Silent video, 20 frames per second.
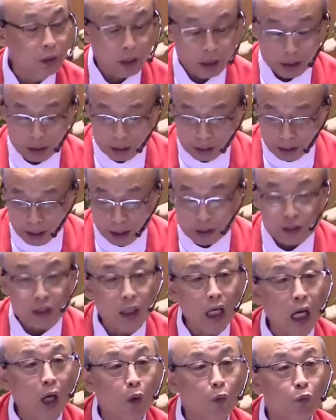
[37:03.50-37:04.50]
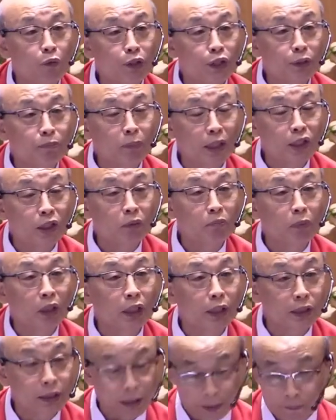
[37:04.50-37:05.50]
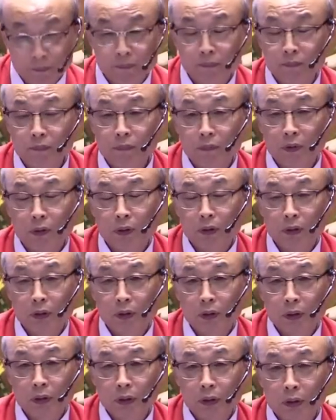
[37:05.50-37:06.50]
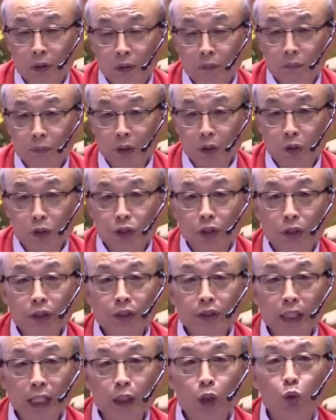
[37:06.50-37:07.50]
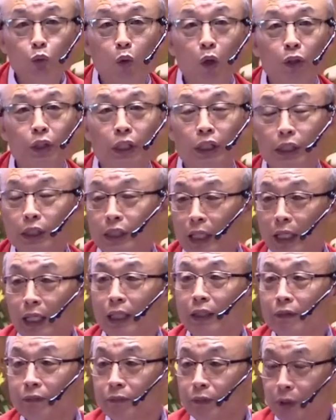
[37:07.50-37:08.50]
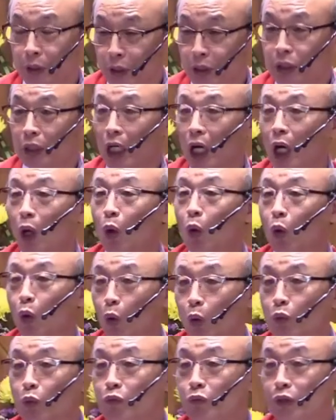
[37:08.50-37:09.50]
And that's our responsibility, because the network he gave is our own